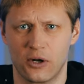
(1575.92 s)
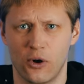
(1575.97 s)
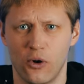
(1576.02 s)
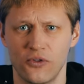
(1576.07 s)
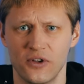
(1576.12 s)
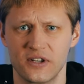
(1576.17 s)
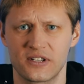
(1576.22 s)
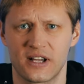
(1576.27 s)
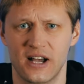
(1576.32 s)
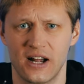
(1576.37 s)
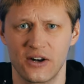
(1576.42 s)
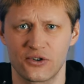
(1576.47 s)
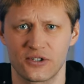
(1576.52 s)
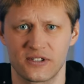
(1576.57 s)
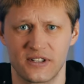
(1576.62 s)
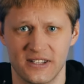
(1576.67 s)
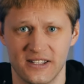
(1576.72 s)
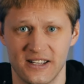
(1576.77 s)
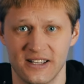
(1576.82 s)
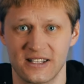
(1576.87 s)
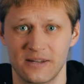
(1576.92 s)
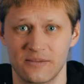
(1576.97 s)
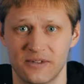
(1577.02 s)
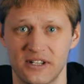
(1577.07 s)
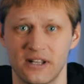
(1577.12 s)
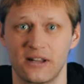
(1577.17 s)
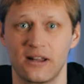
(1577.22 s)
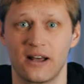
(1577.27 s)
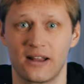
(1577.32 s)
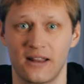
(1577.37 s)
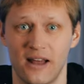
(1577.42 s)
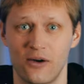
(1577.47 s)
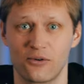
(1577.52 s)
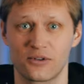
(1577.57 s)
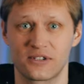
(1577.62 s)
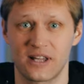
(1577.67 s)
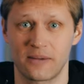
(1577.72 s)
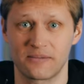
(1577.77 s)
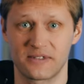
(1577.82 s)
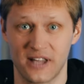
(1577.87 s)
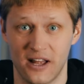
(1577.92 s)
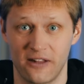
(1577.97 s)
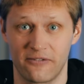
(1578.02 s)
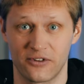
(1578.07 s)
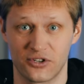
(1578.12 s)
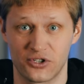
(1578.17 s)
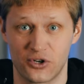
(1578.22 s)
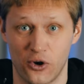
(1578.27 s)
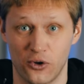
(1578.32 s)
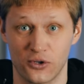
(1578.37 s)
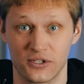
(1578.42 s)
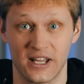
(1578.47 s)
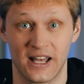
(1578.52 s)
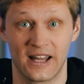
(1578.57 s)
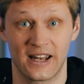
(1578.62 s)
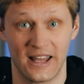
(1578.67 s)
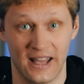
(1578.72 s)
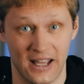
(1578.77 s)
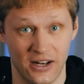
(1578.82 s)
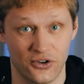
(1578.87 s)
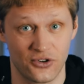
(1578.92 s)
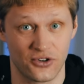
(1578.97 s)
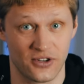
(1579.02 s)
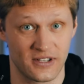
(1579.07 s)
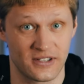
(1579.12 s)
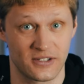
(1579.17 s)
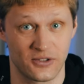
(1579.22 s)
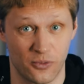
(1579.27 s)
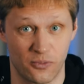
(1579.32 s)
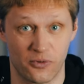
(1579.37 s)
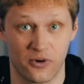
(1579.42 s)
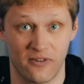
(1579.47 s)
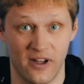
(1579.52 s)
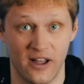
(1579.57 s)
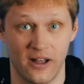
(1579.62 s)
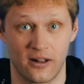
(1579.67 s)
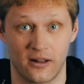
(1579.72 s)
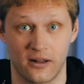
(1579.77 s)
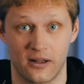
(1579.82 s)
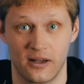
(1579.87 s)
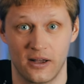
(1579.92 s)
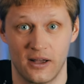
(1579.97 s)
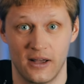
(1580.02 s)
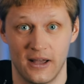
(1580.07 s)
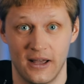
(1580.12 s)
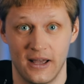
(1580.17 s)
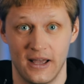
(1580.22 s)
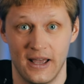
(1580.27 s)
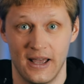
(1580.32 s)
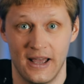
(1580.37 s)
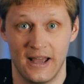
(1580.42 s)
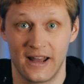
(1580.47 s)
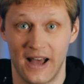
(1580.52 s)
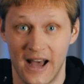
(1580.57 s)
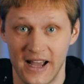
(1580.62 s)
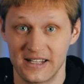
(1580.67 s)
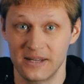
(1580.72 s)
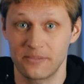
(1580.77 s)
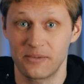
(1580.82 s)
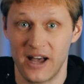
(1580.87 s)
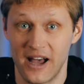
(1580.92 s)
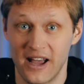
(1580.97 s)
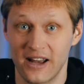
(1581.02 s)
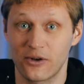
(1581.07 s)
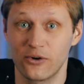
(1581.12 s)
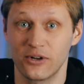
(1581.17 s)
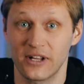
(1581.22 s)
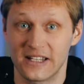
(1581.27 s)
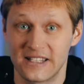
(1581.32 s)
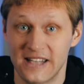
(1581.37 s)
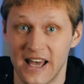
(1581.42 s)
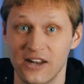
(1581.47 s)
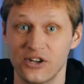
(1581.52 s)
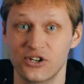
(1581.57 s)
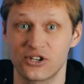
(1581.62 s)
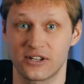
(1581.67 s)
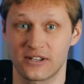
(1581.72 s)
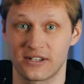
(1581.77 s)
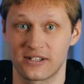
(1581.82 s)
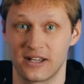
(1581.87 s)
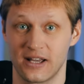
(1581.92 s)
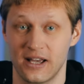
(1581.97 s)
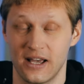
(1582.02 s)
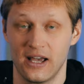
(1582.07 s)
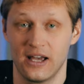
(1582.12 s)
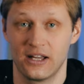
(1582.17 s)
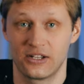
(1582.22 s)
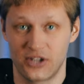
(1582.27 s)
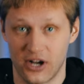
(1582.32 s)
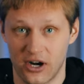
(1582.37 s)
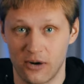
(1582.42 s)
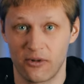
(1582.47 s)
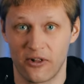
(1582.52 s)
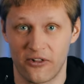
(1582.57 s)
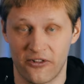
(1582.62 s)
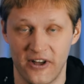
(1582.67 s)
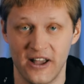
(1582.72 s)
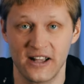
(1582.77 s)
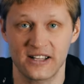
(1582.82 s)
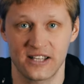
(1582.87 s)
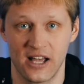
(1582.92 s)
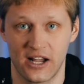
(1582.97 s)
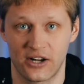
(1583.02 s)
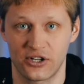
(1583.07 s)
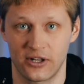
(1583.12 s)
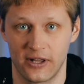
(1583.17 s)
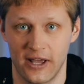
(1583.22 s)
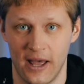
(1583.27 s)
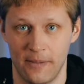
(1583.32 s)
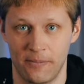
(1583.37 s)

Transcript: In all these countries, the system still allows some selfish goals and interests to prevail. And hiding behind good intentions, terrible things actually